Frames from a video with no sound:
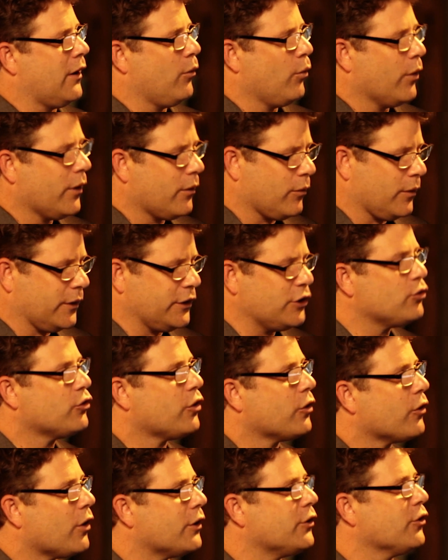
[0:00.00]
when you
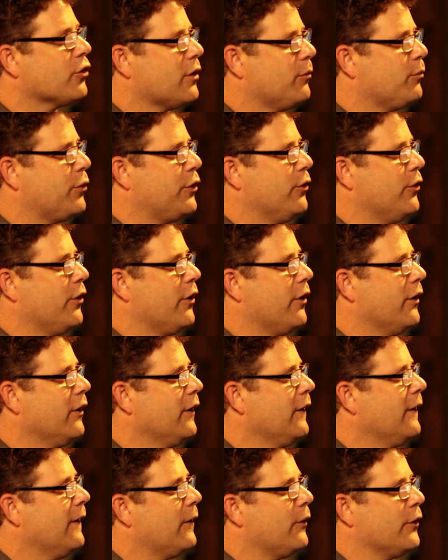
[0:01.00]
turn on your computer
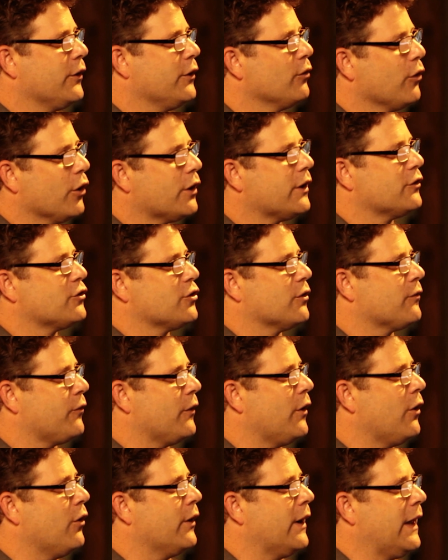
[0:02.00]
or you look at your
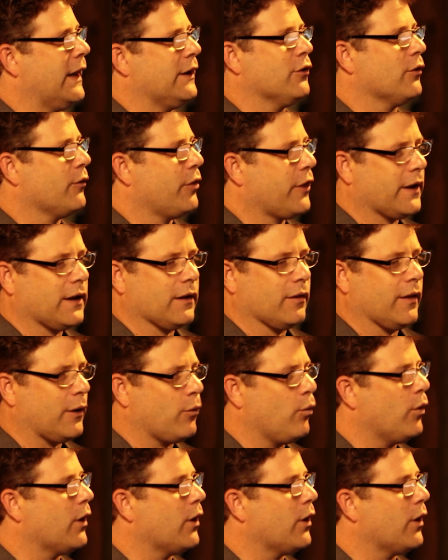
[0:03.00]
phone and you're thinking like,